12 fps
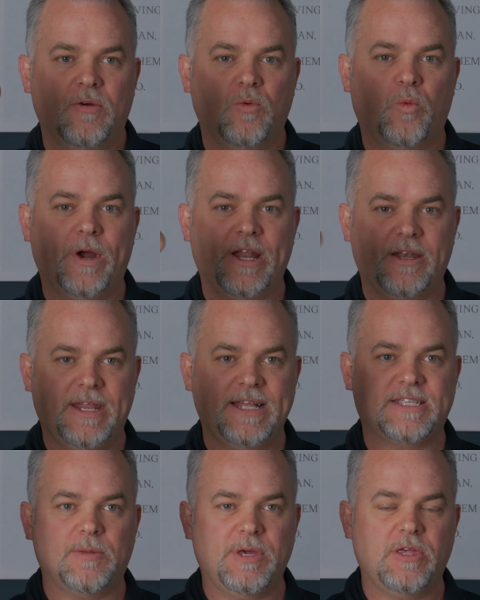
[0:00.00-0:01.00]
when it
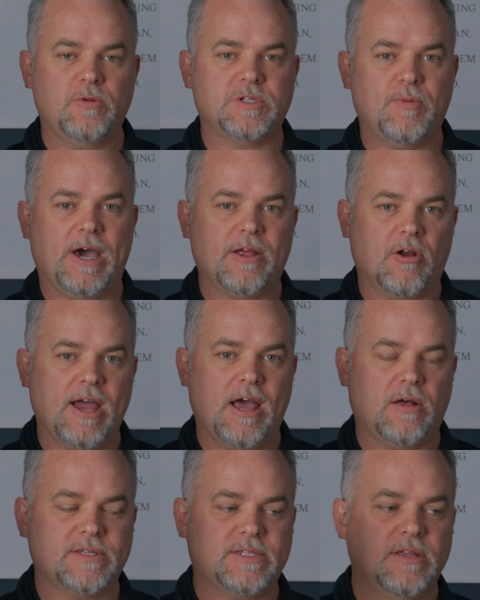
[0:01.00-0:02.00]
needs to be used by your
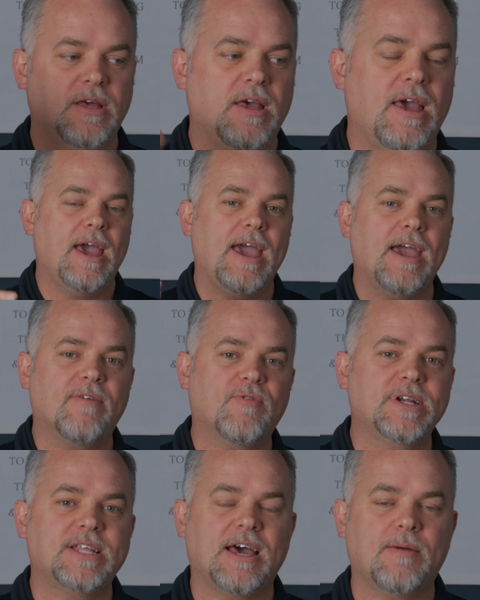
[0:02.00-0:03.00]
house.
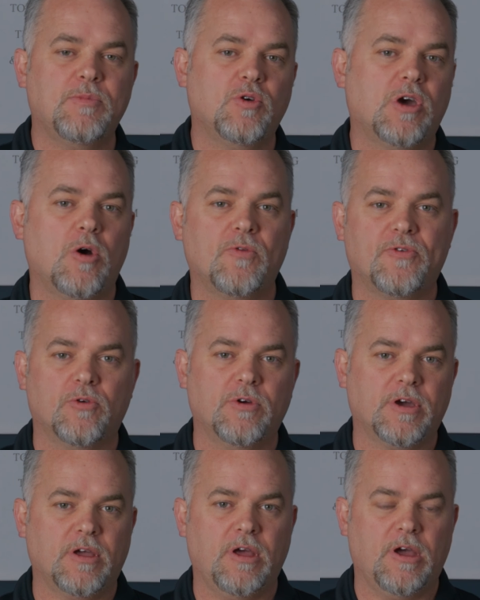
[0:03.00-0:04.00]
Every time you go
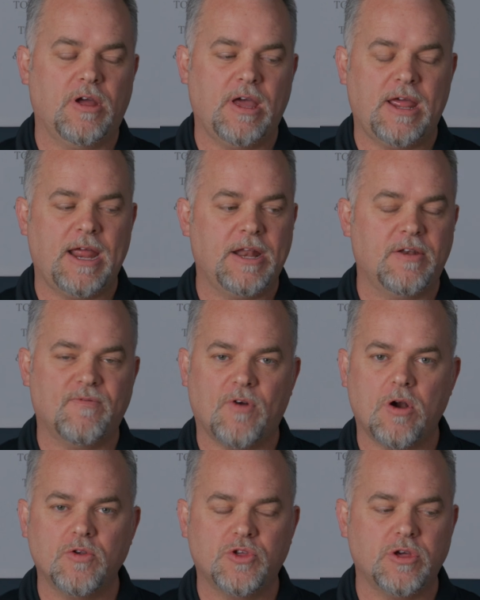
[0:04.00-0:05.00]
through an
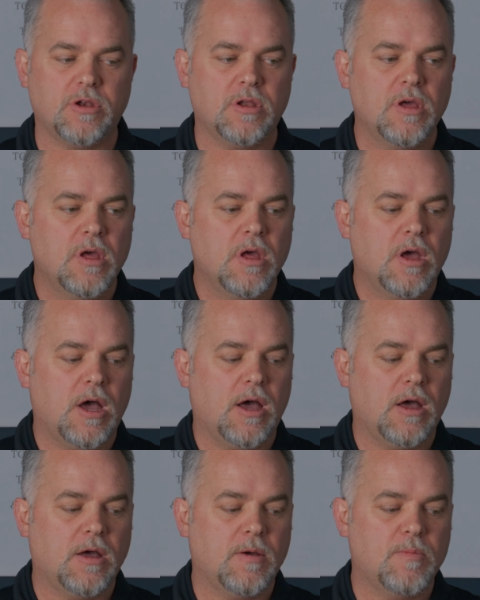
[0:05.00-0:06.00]
inversion,
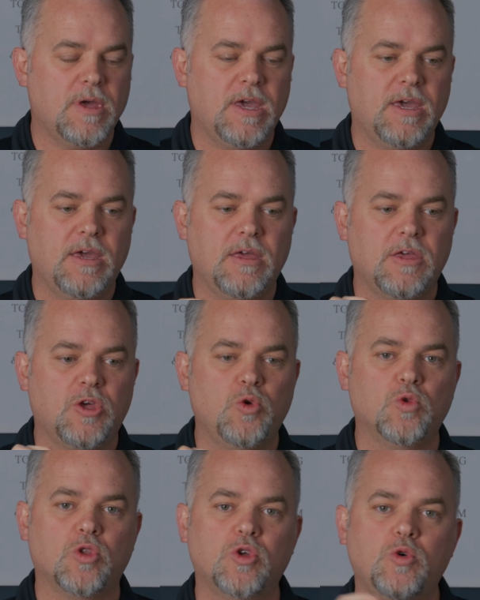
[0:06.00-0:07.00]

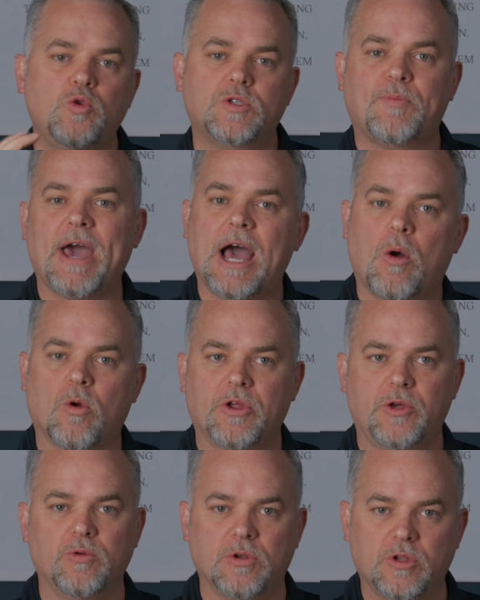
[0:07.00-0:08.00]
you lose power.
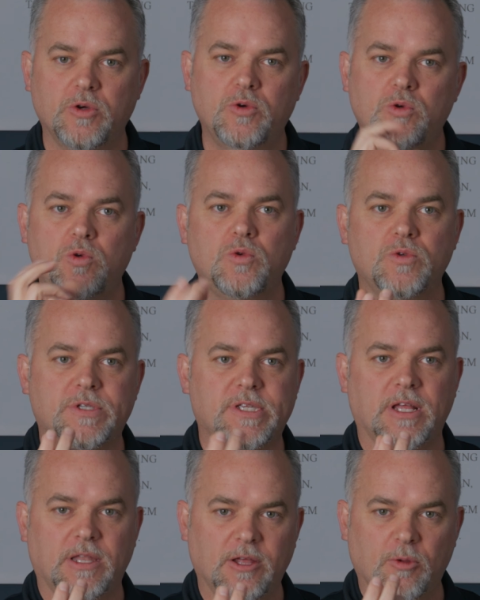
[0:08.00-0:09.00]
You lose
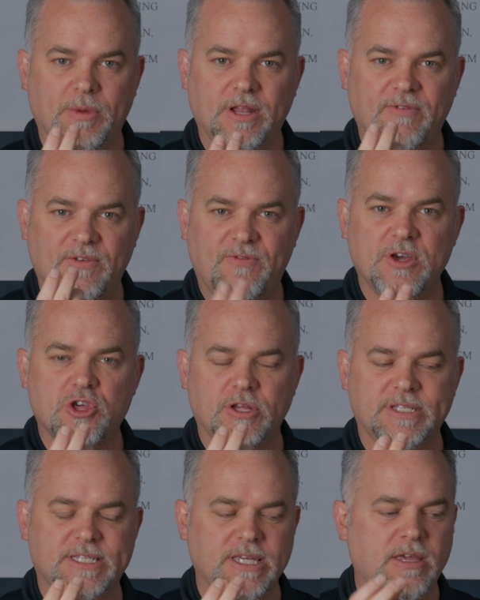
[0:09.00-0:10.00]
a little bit of
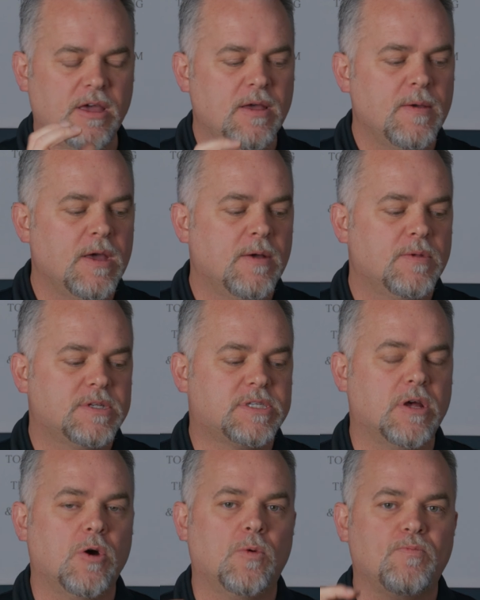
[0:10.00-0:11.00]
efficiency.
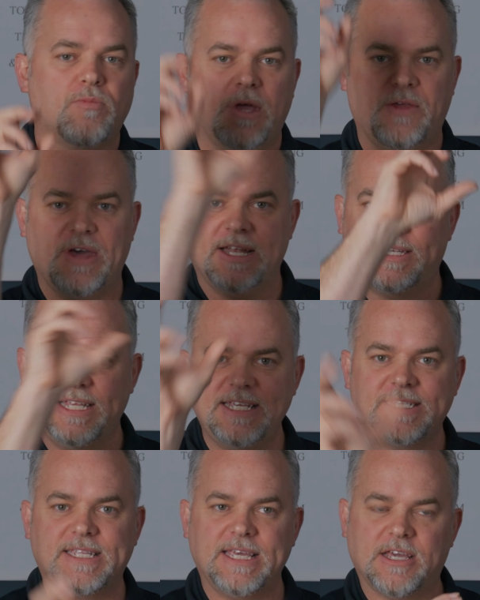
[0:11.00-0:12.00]
So in that
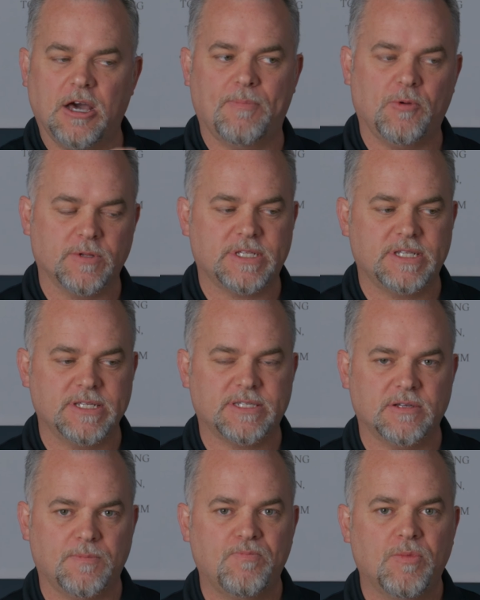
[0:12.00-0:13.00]
DC coupled
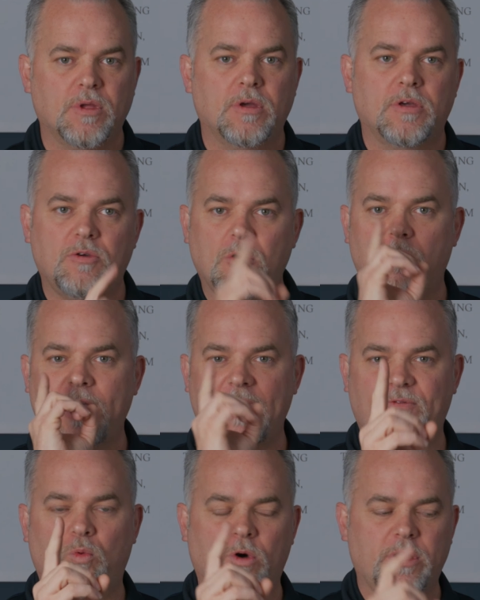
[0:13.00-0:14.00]
system, you only
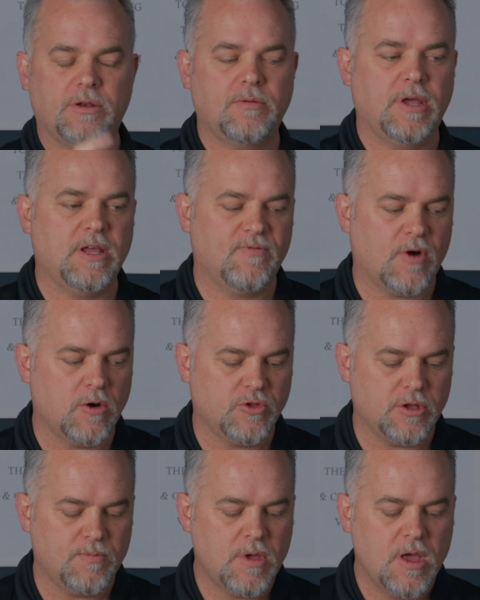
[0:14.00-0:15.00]
have one
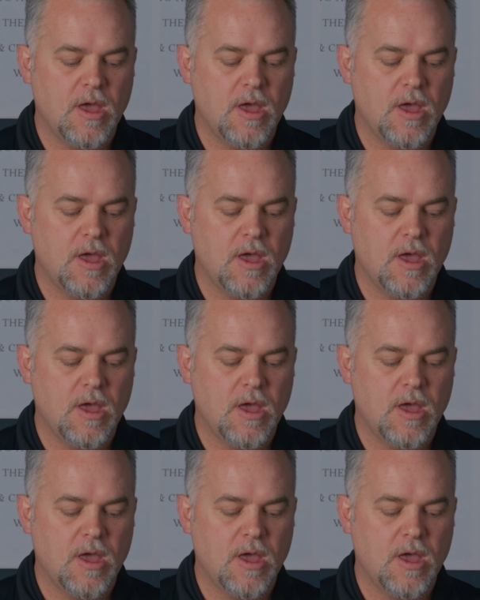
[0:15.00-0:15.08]
inversion.